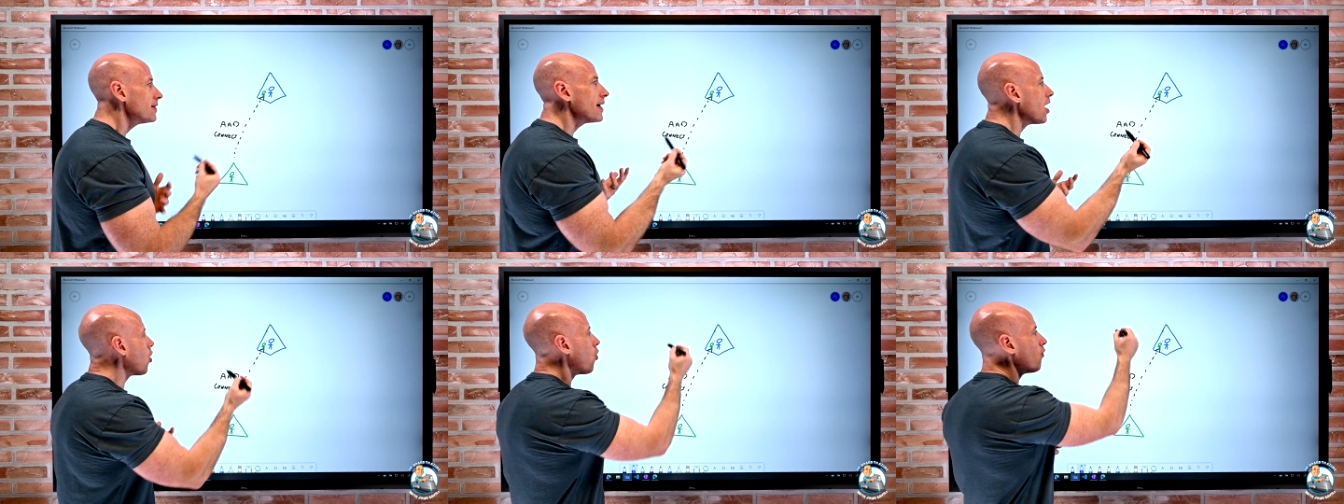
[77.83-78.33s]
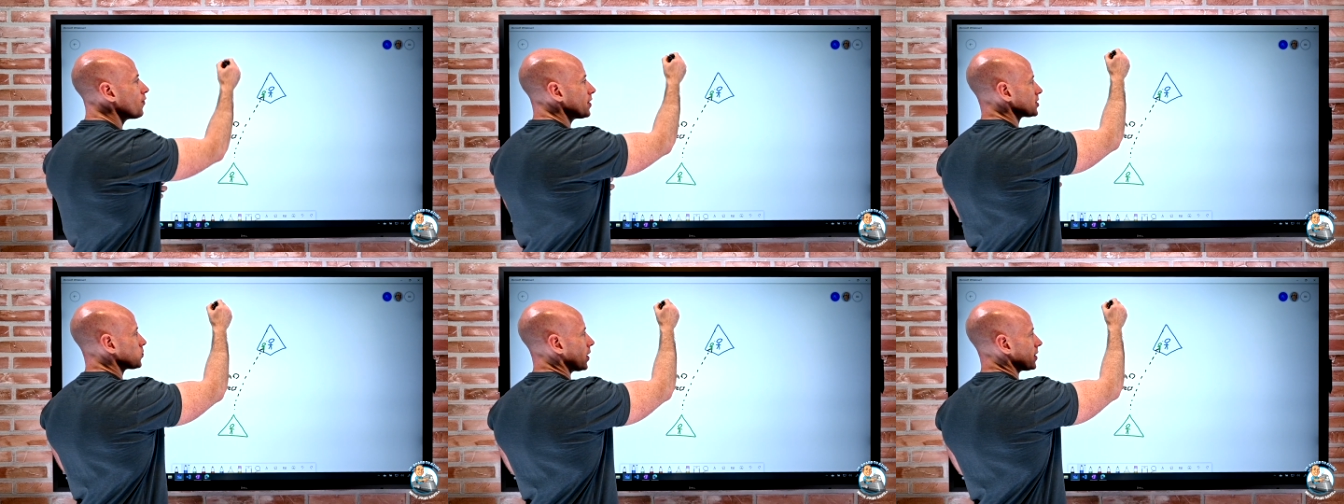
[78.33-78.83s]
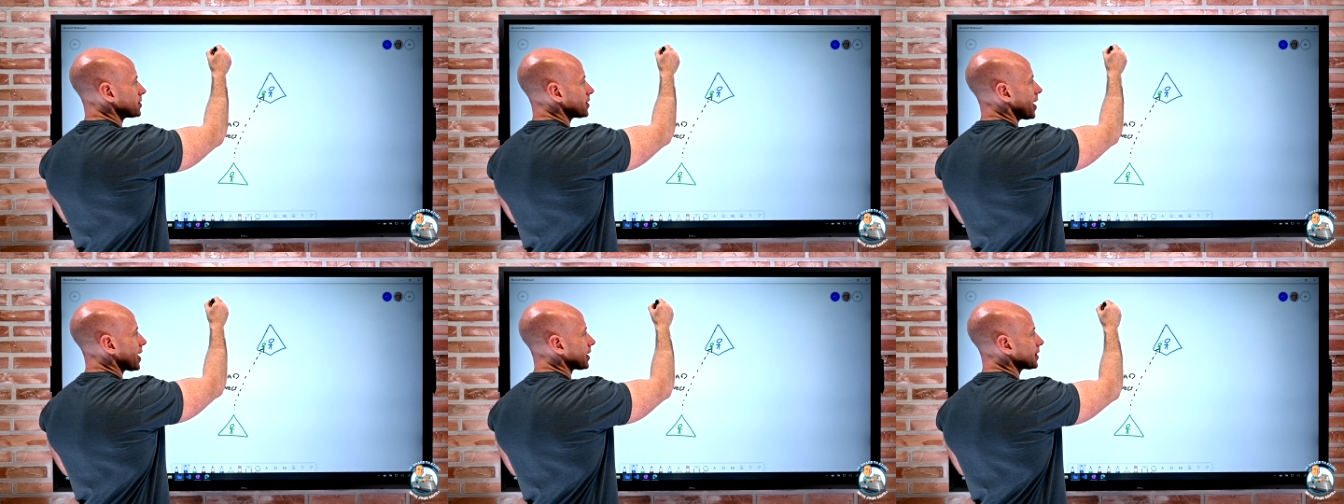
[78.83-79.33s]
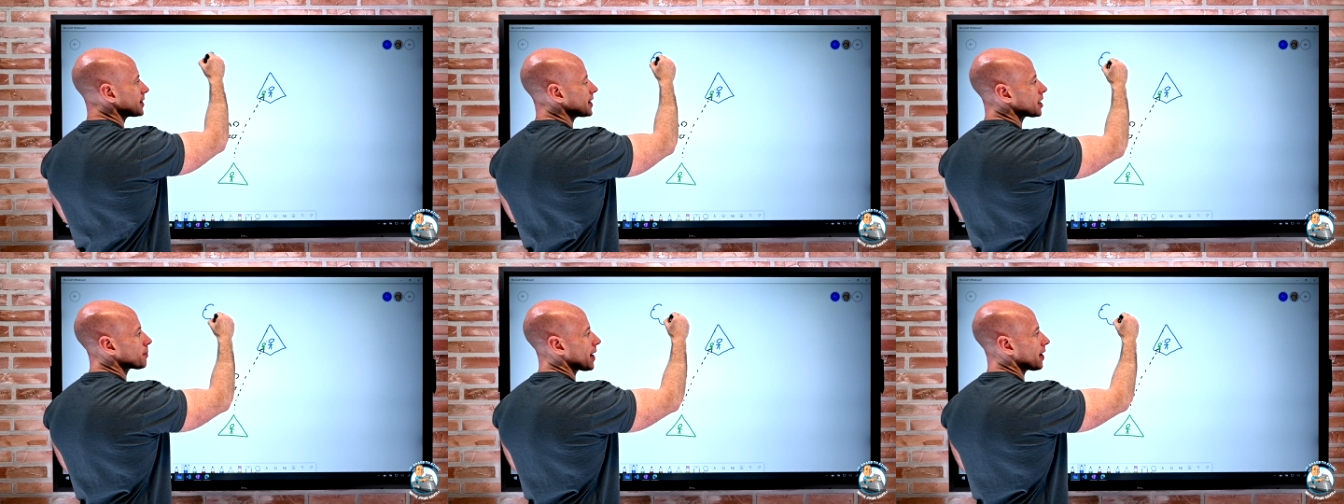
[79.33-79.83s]
Now, obvious ones I can
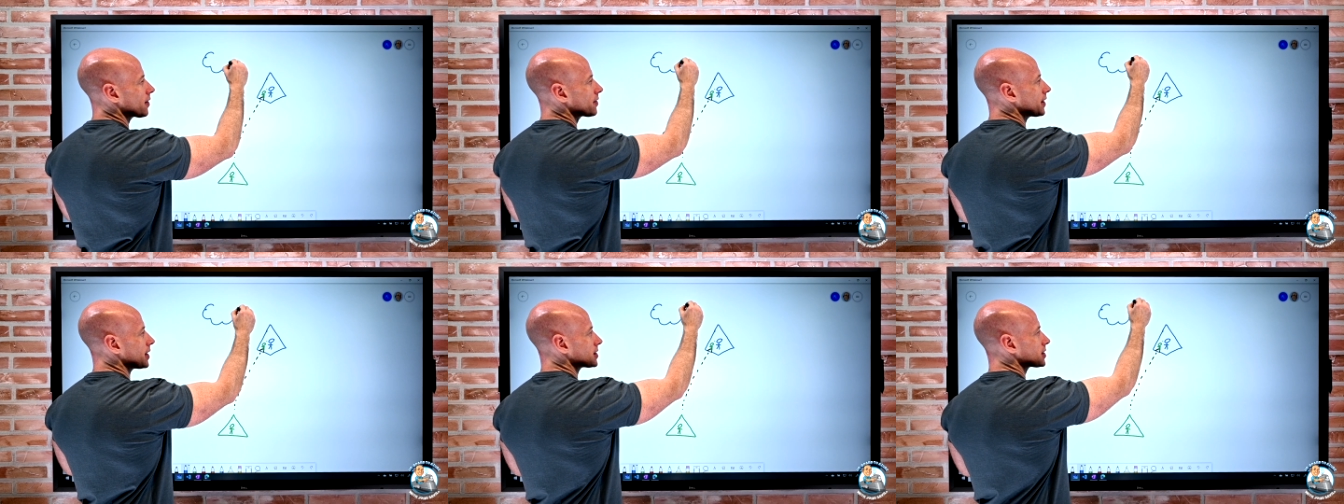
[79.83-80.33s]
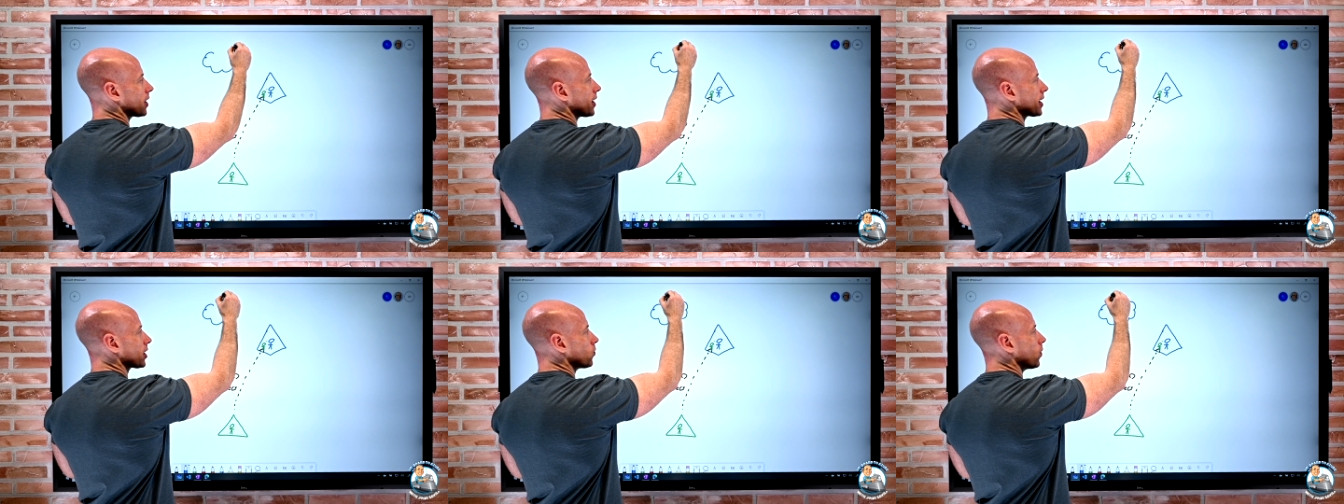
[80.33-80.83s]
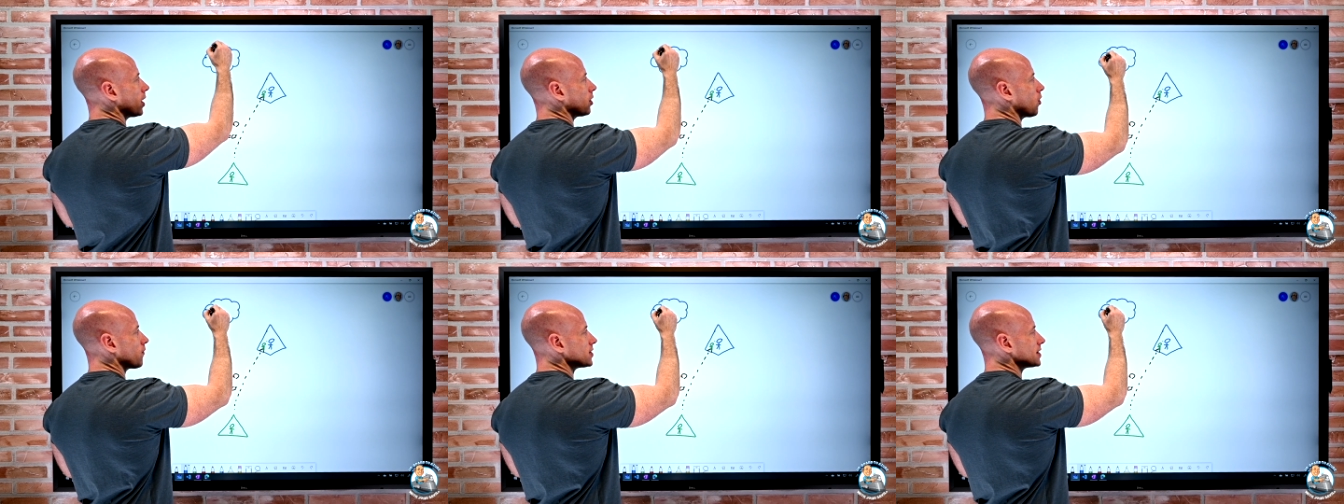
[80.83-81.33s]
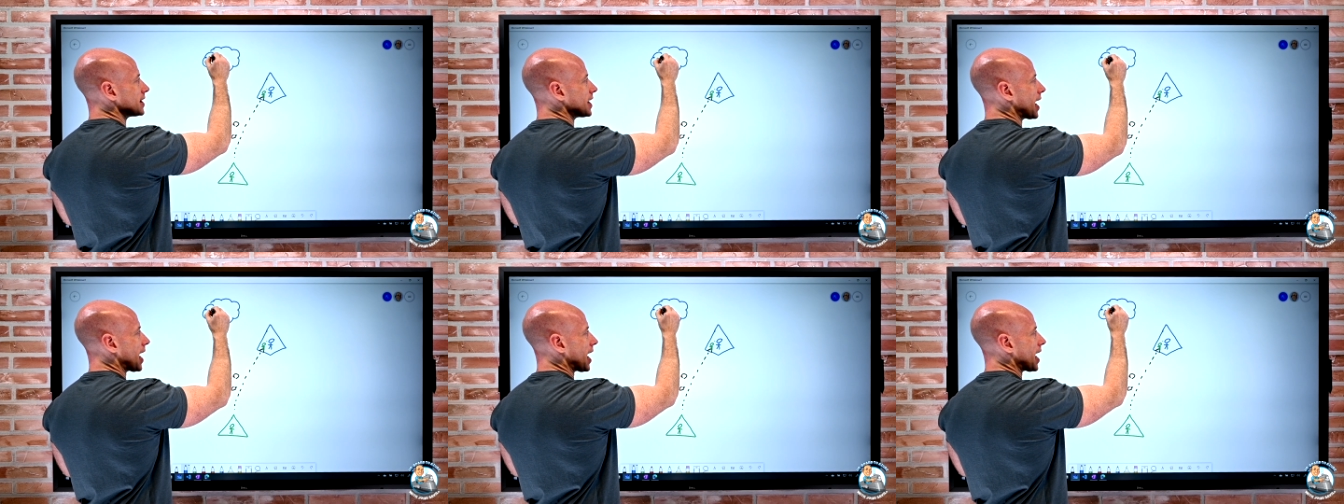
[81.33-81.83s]
think about are things like, well,
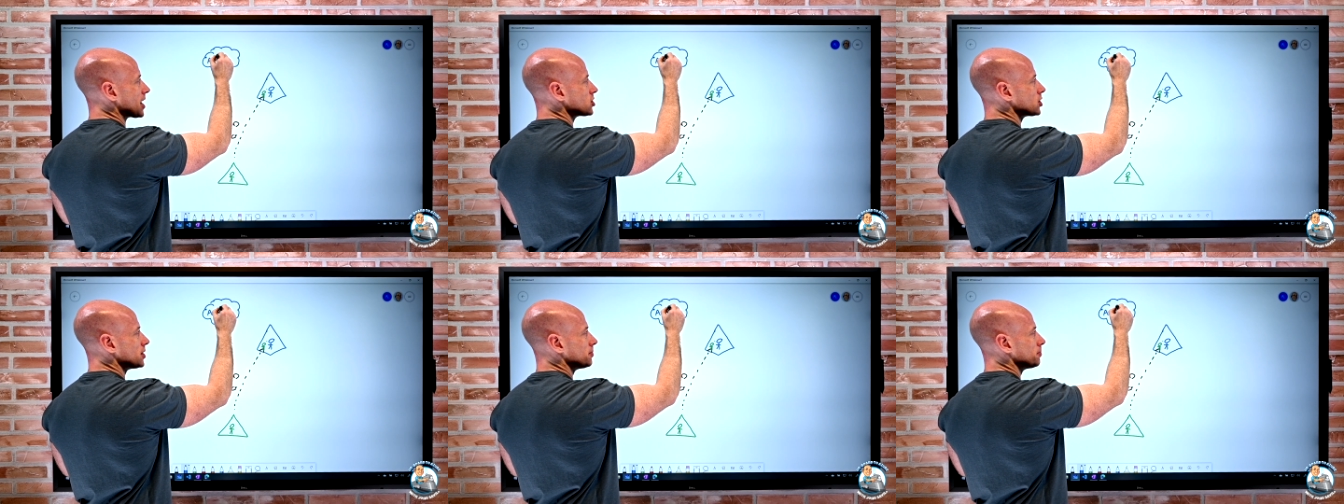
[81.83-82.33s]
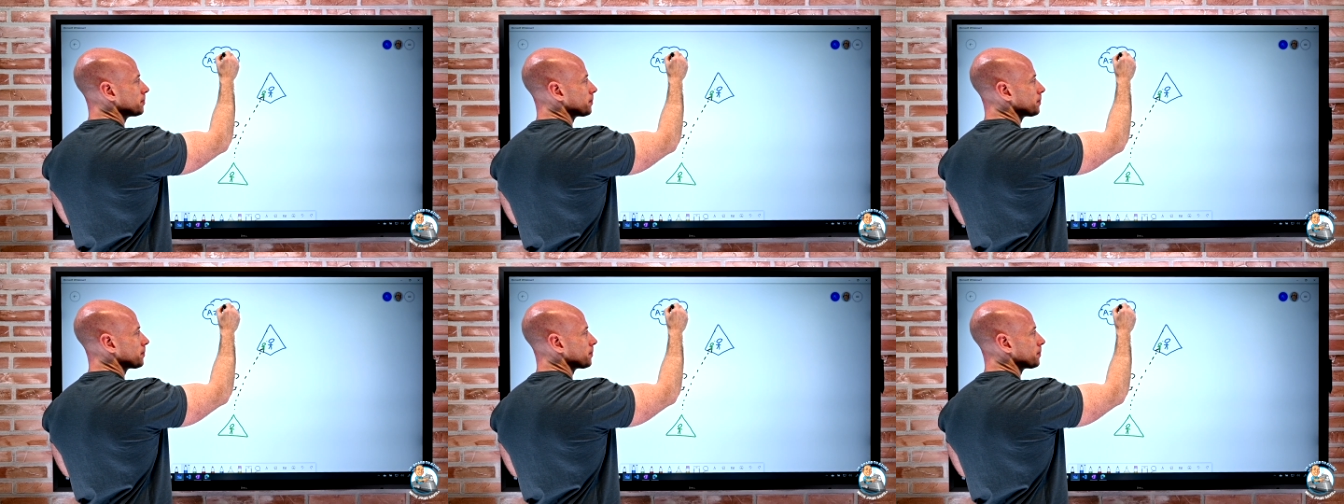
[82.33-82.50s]
obviously Azure,